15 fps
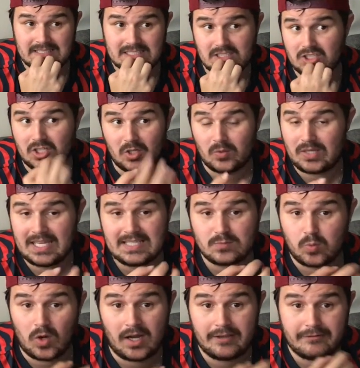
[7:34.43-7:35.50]
you know, his
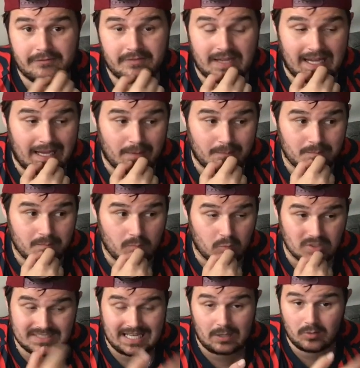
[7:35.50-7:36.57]
wife
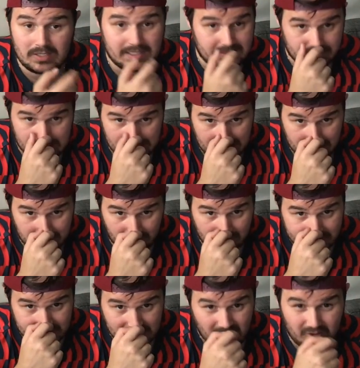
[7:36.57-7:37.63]
was out in
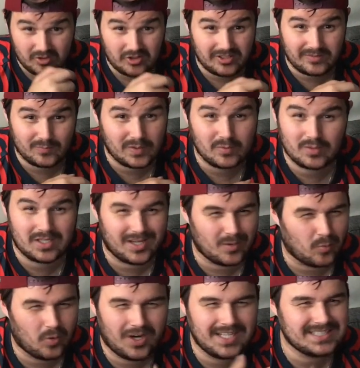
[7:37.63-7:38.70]
Barcelona, and we were like,
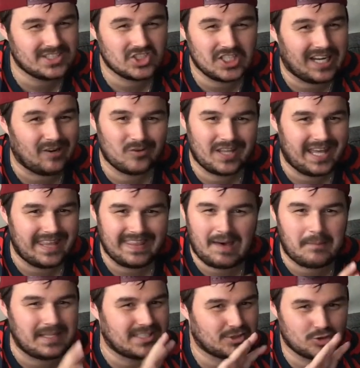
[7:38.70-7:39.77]
why is she out there? That
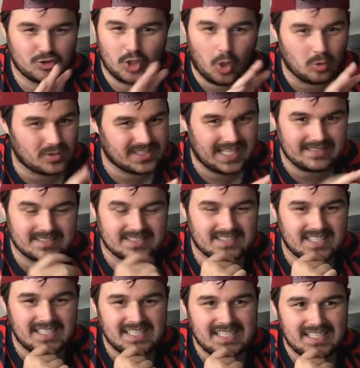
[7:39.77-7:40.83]
makes no sense.
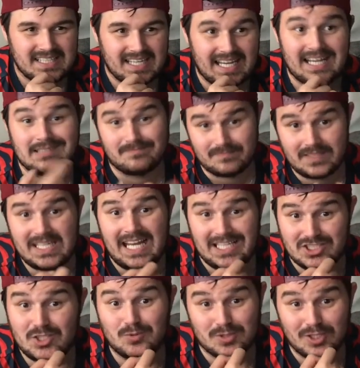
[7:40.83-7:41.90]
And
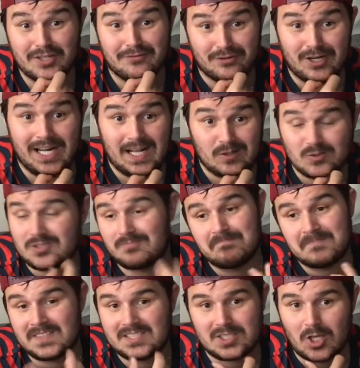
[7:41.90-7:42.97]
she was looking for a house.
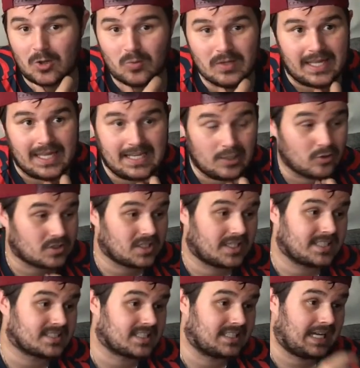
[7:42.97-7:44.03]
So it looks like
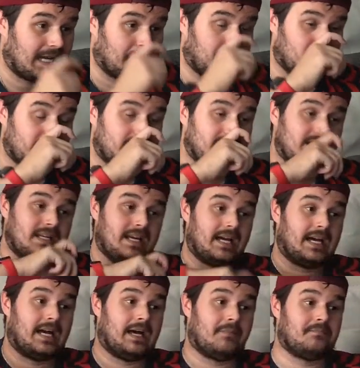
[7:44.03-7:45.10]
it's going to happen.
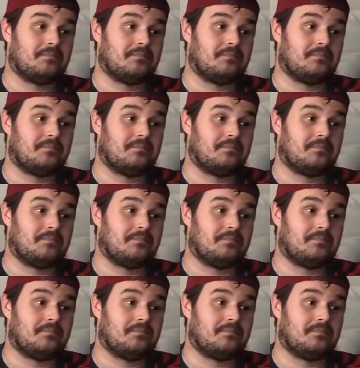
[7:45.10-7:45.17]
I